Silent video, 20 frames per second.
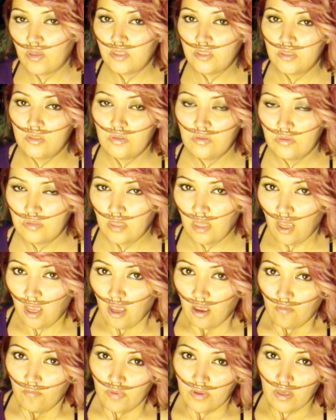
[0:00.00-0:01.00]
me in my
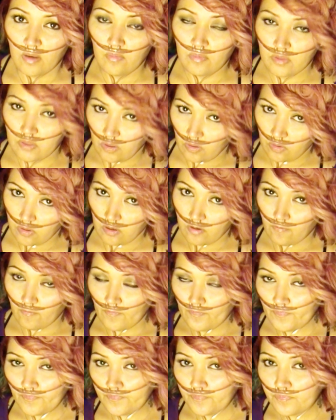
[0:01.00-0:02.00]
shoes? Become a
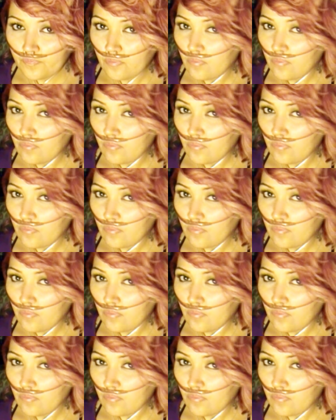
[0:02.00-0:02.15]
donor.